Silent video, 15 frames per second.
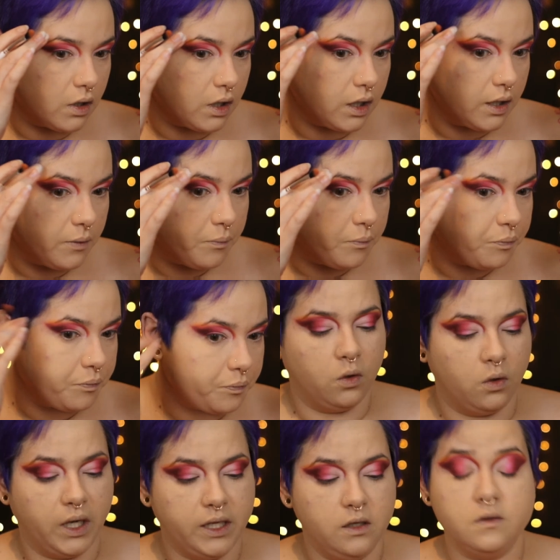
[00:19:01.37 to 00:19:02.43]
right.
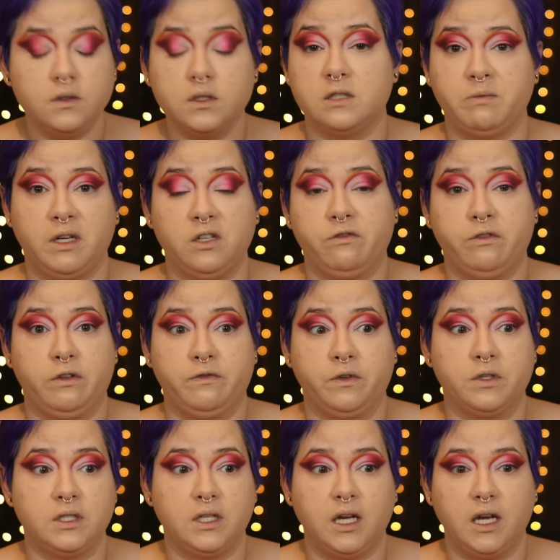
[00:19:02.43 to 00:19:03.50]
Cool. I used a sponge for the
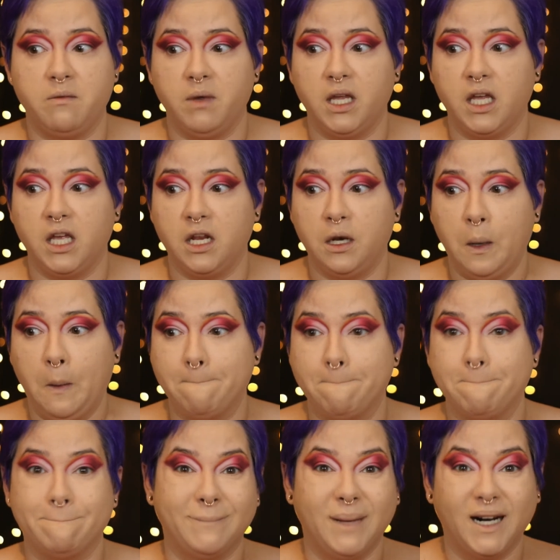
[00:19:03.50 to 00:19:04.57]
first time in
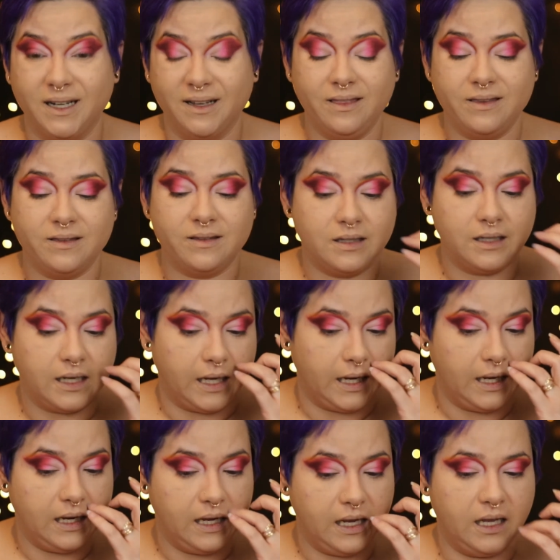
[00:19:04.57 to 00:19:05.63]
months
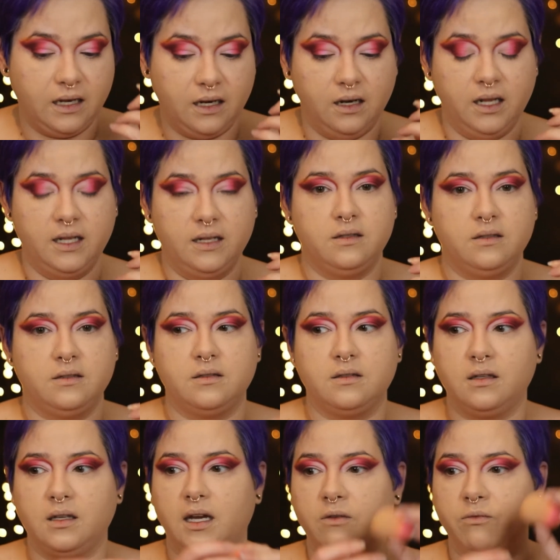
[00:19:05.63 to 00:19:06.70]
today, and
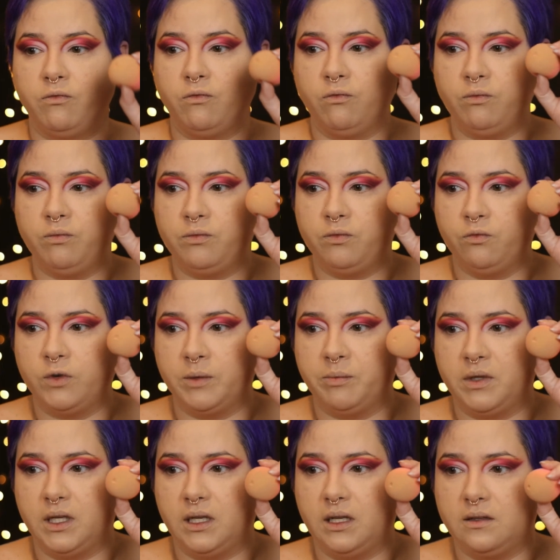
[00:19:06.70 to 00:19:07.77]
I
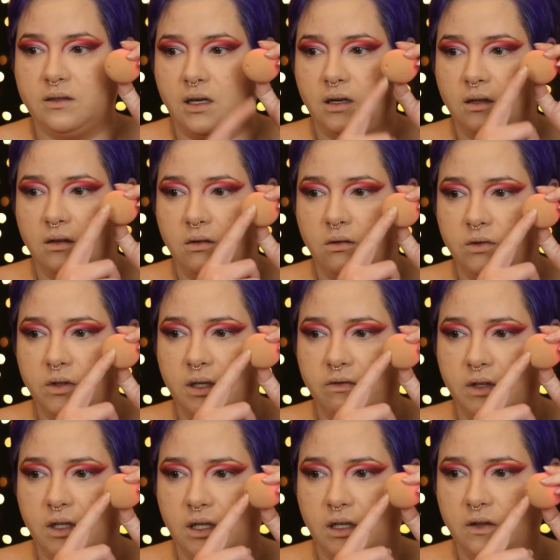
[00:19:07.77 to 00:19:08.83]
ripped it. It's got a little
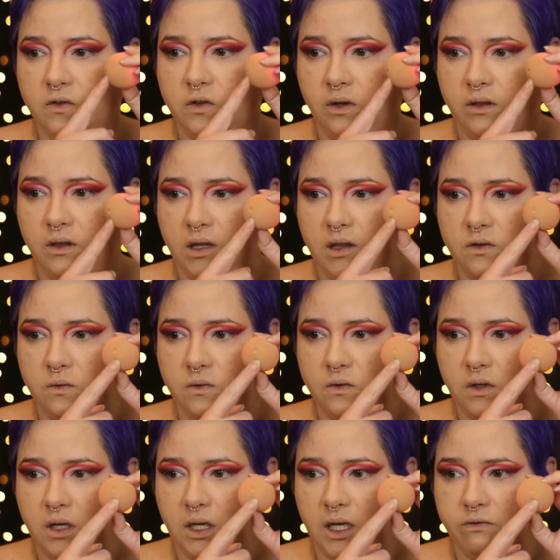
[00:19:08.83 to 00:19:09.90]
divot in it, so I think this one's
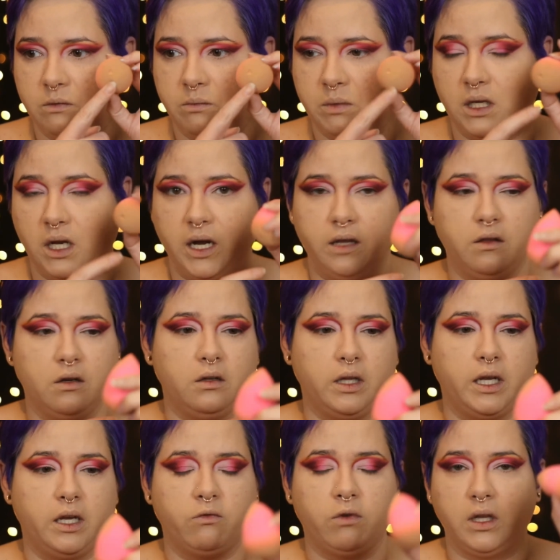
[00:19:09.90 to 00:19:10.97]
going to have to be either
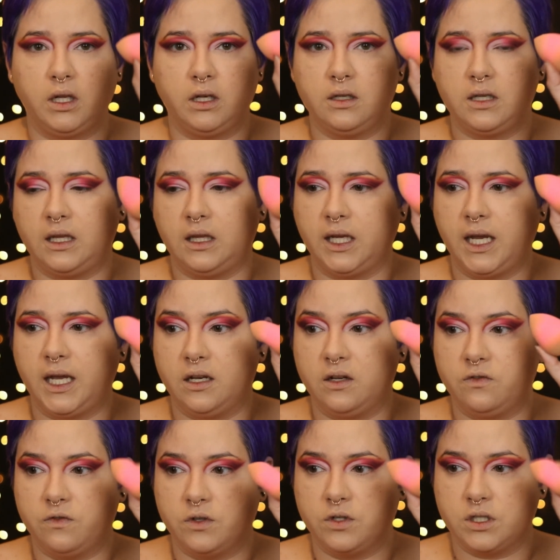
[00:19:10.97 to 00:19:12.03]
like
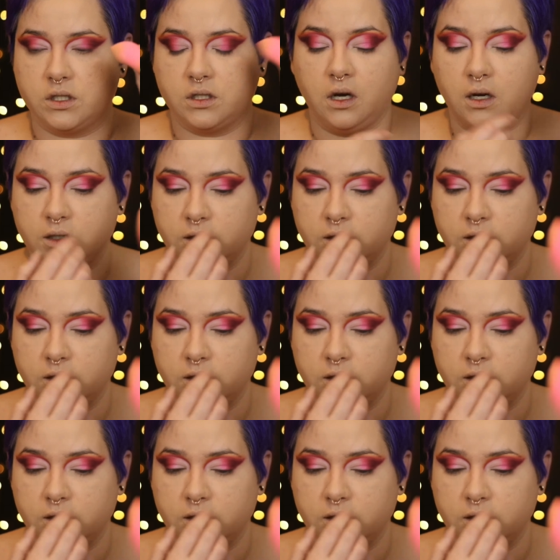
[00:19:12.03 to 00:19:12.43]
delegated for just